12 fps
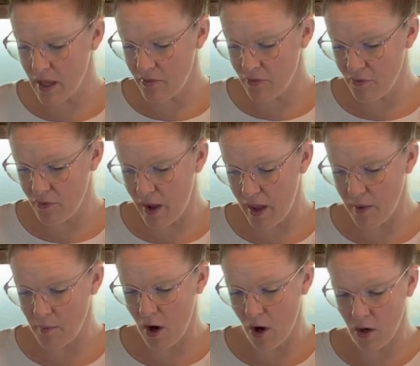
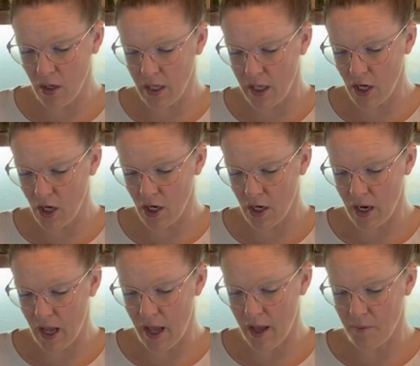from earlier
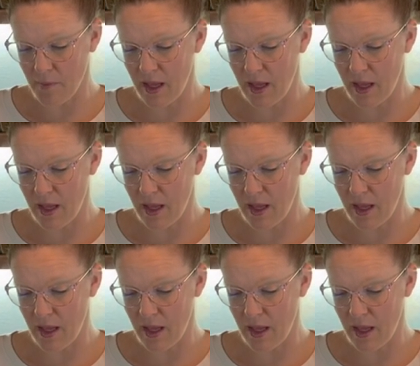um,